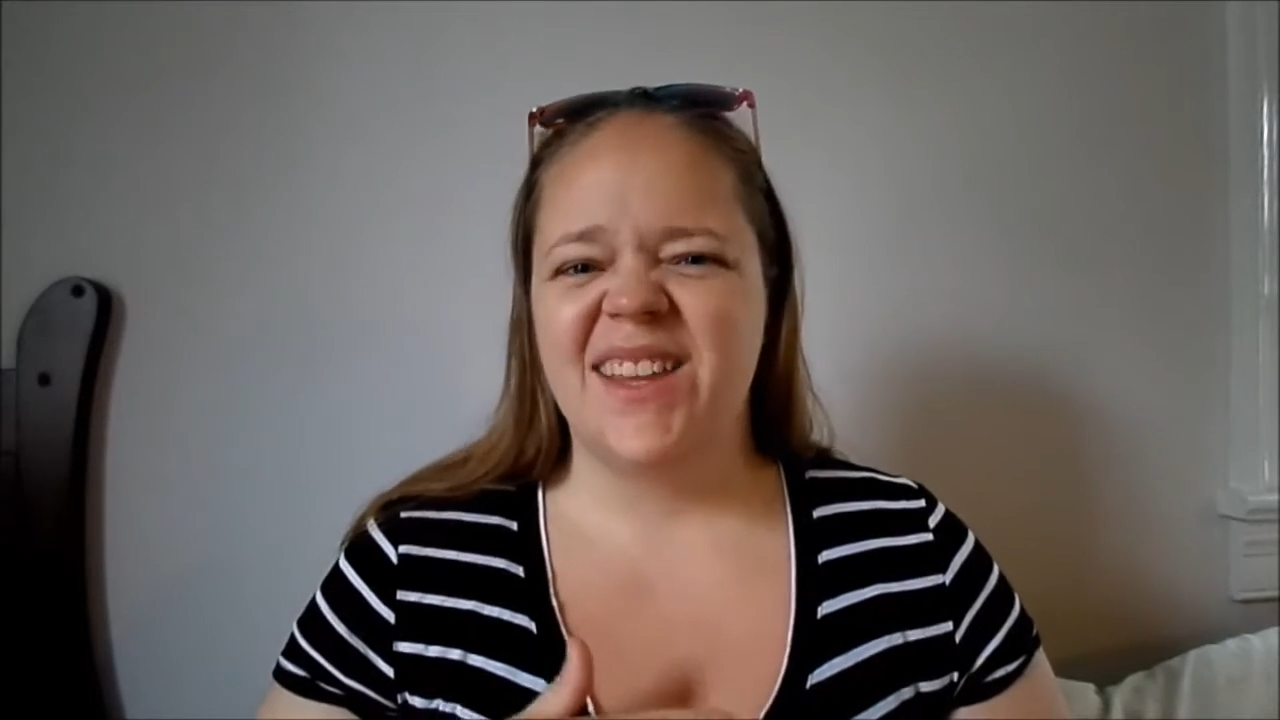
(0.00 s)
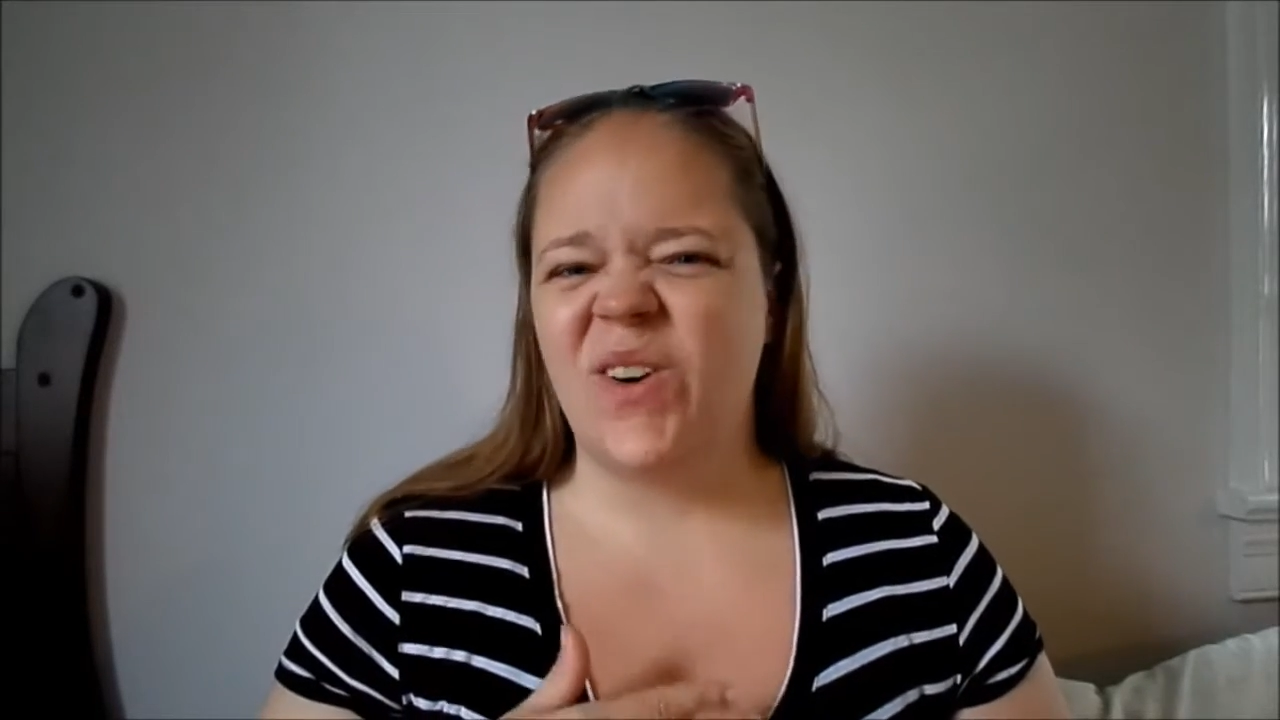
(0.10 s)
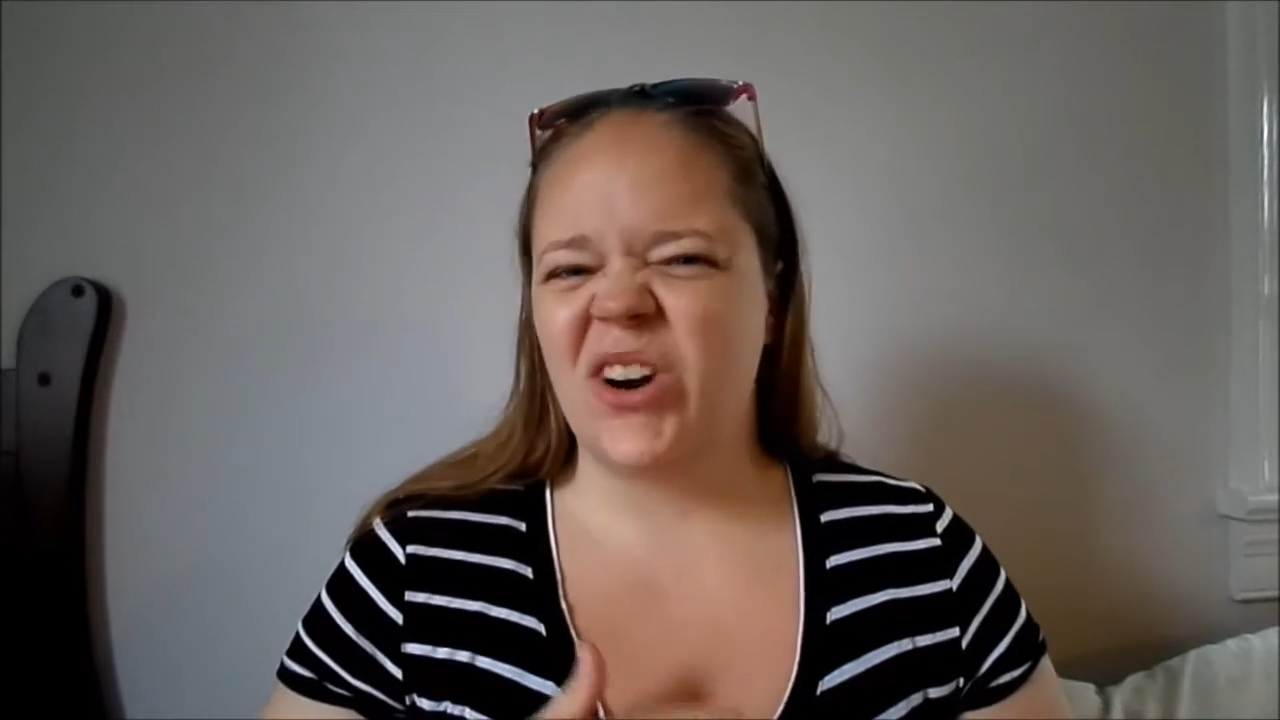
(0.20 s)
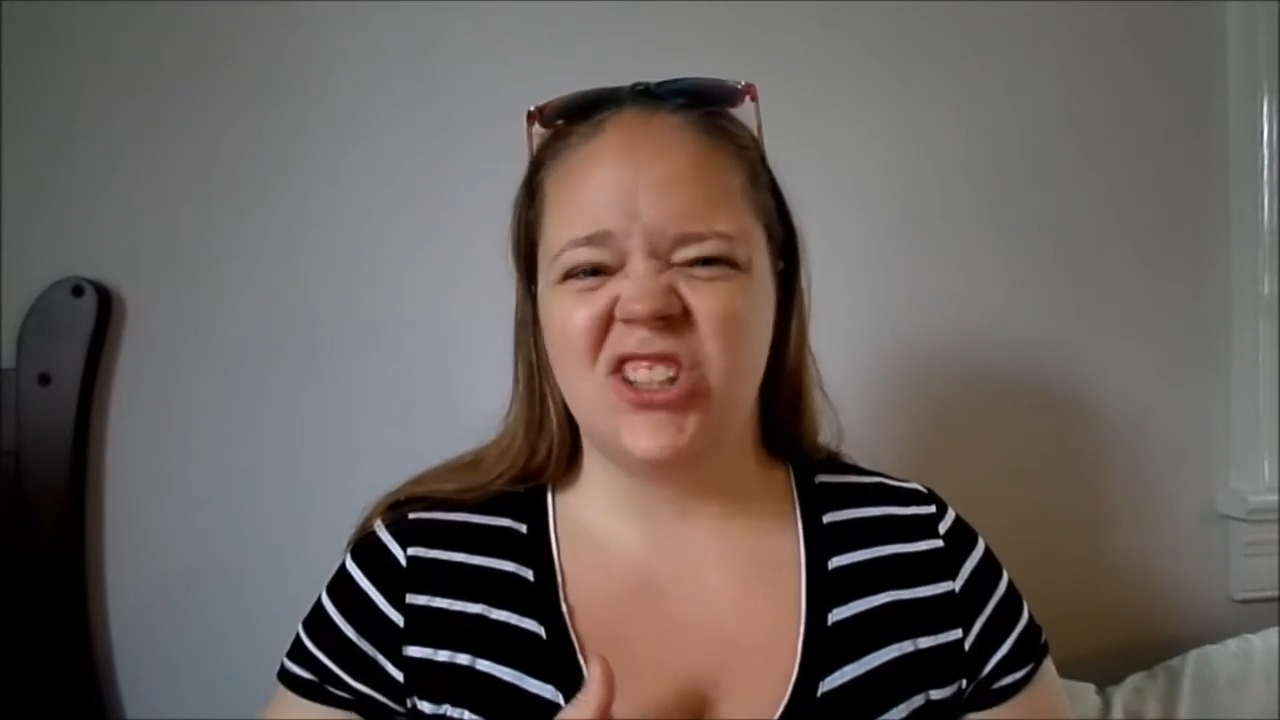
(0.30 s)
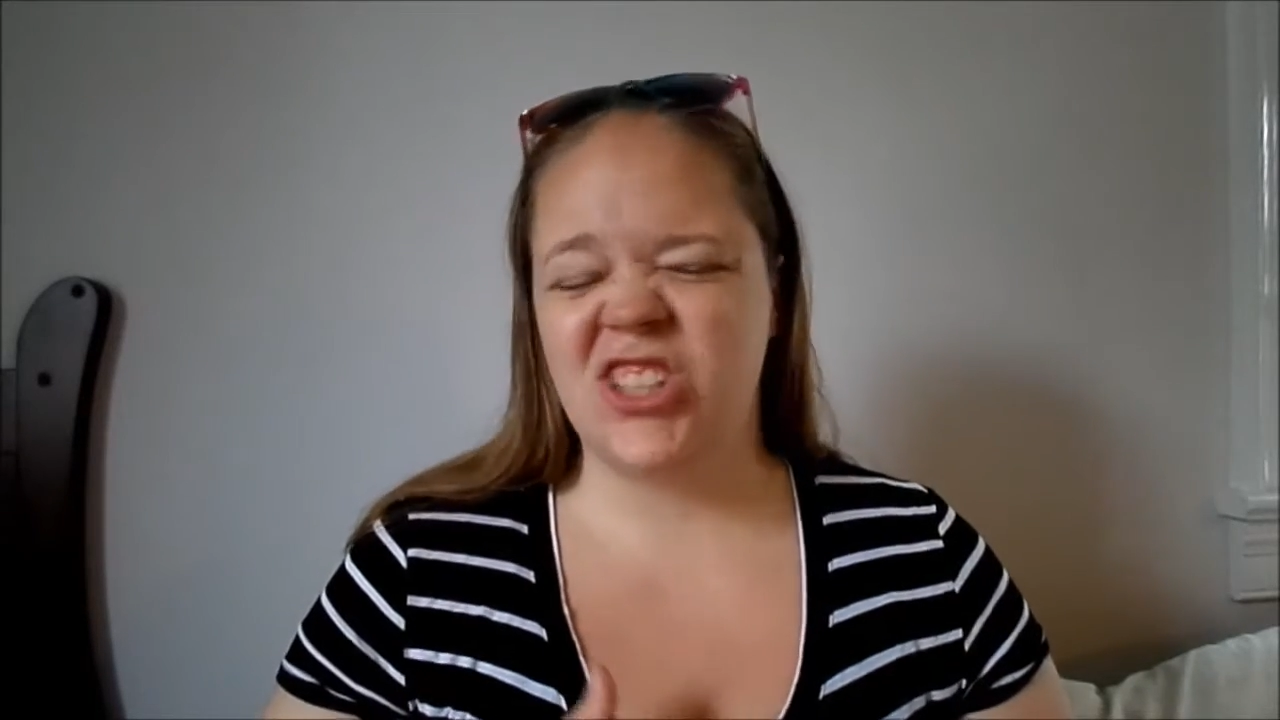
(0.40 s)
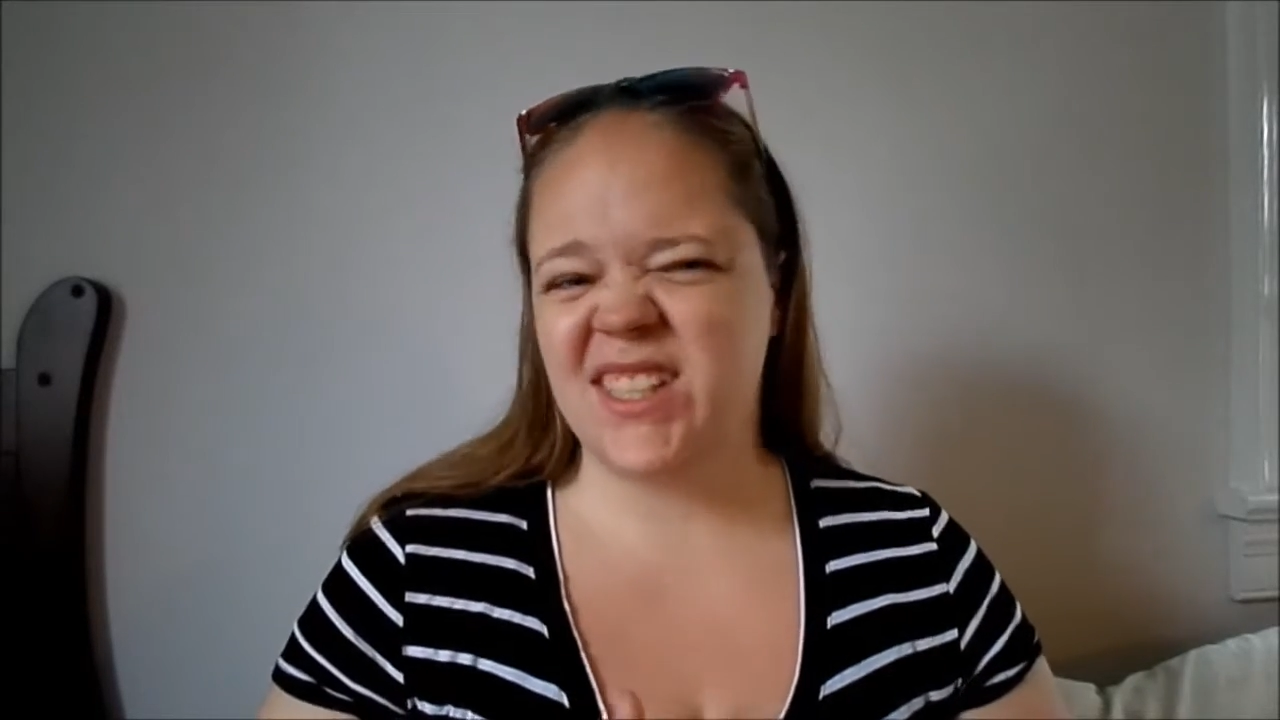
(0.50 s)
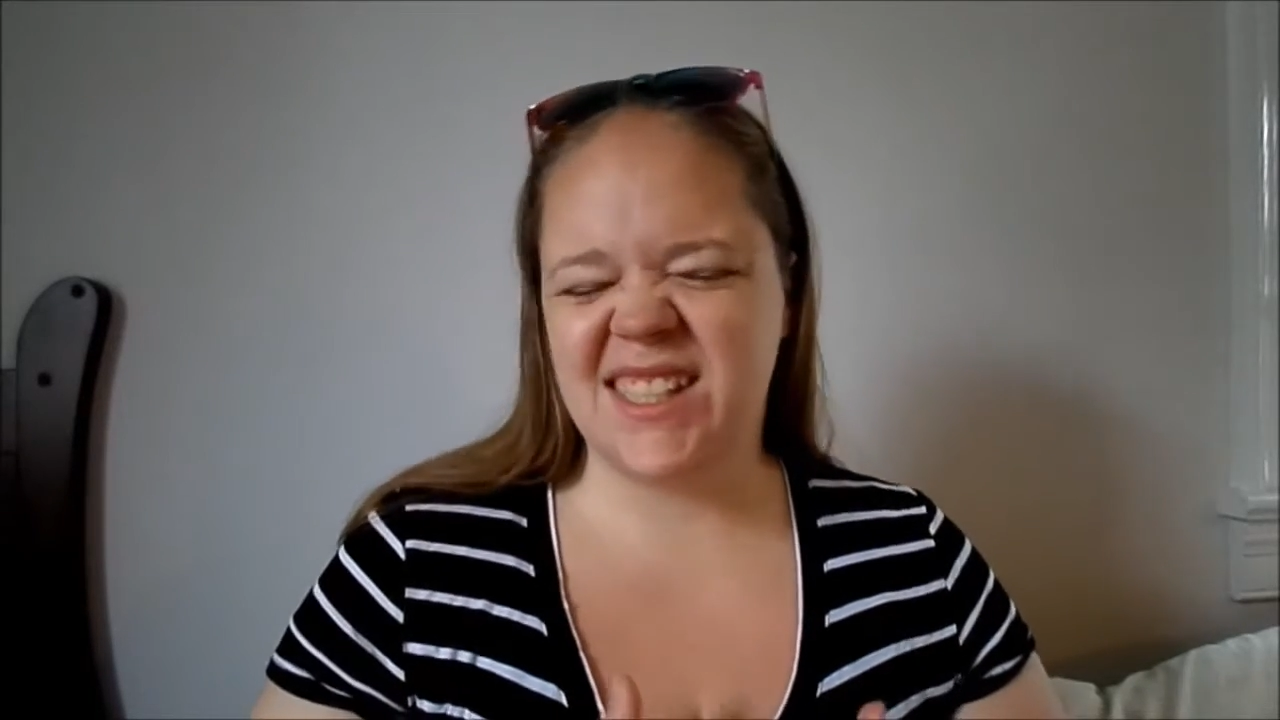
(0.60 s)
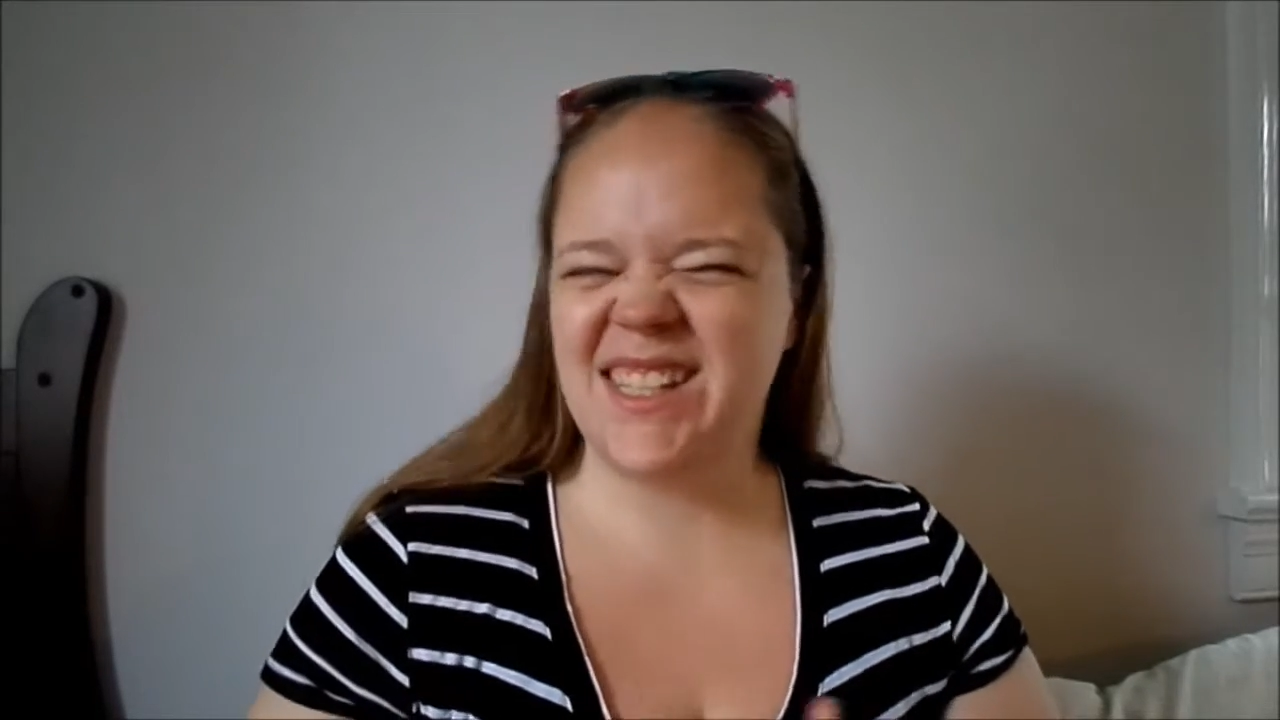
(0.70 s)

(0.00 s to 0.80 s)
or just